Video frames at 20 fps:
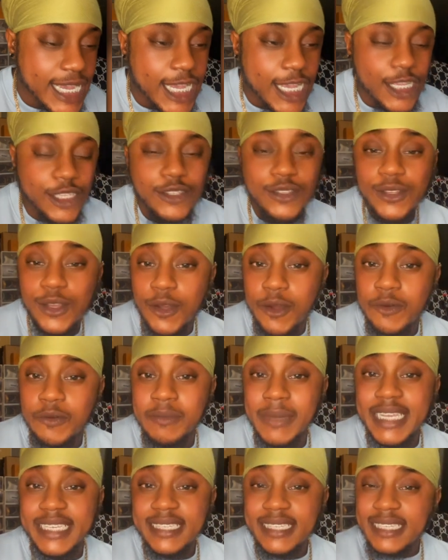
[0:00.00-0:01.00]
So
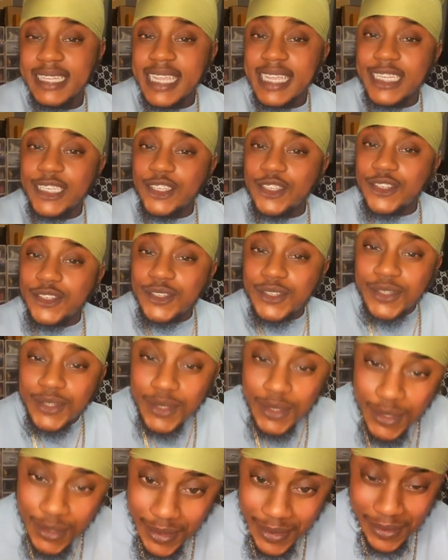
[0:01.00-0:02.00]
my stage
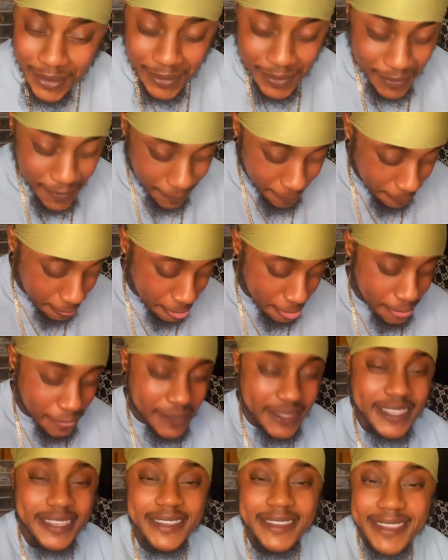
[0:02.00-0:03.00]
2.
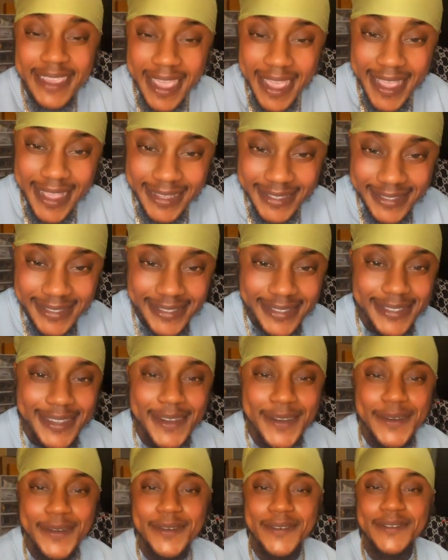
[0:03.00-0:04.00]
Yes,
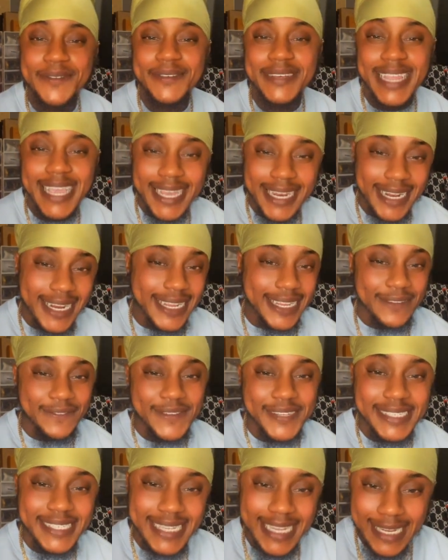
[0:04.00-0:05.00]
so now that I give
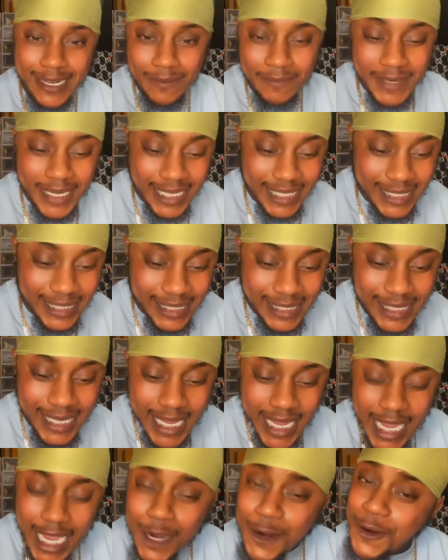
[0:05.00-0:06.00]
you 10 months,
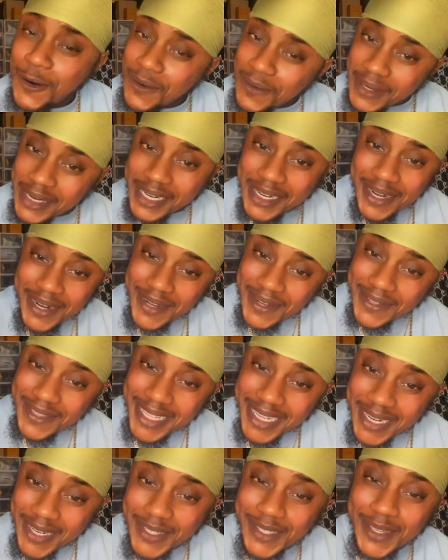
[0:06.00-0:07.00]
who would have known
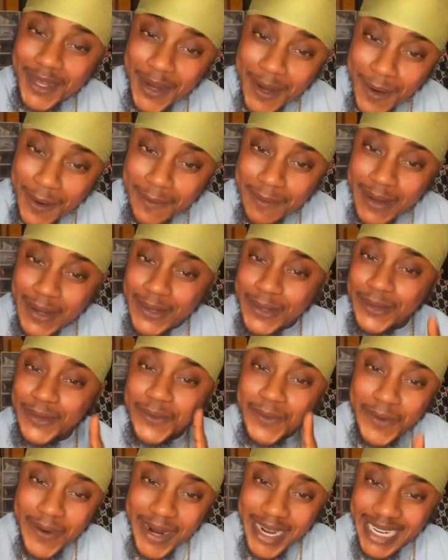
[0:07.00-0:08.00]
that it's almost
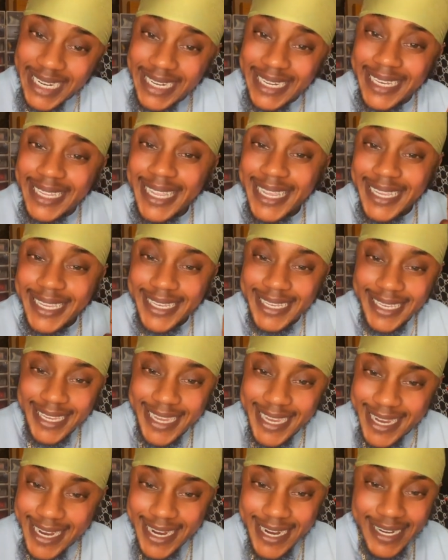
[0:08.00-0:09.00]
1
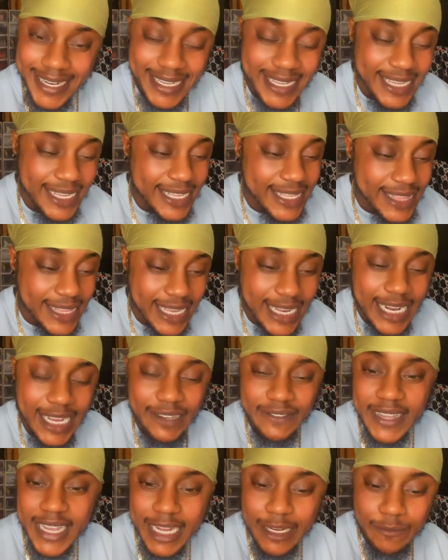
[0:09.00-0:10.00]
year that
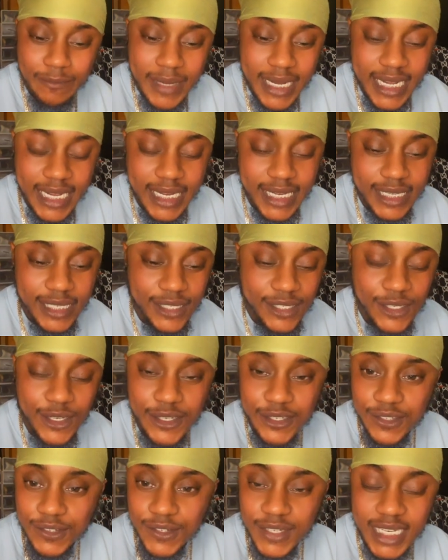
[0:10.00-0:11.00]
I've had my
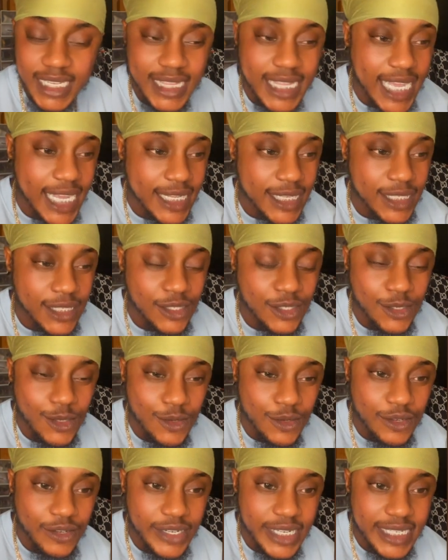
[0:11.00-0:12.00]
surgery? That is so
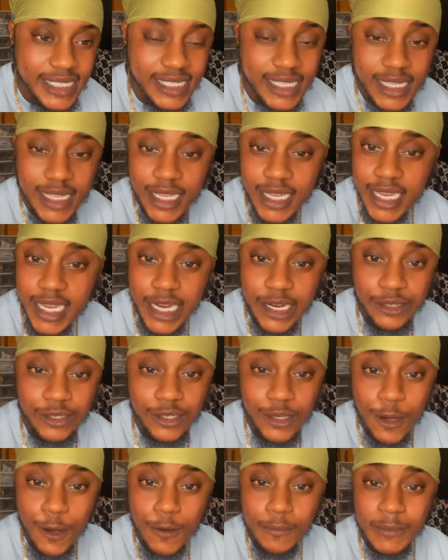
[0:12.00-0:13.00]
crazy. The year is
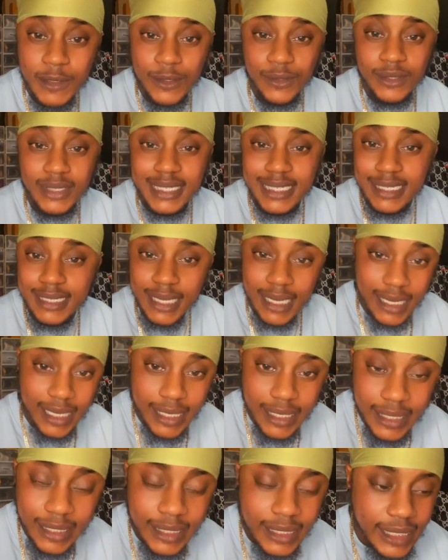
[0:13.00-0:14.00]
almost
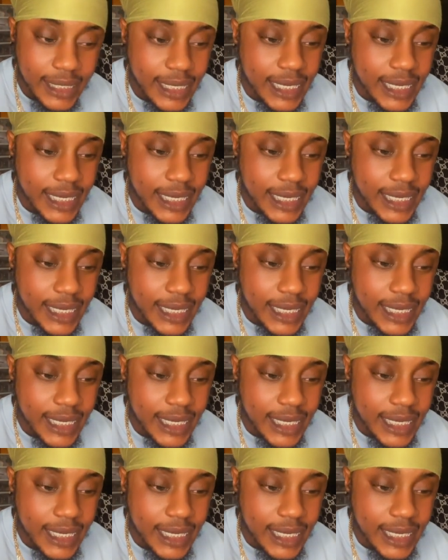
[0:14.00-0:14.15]
done.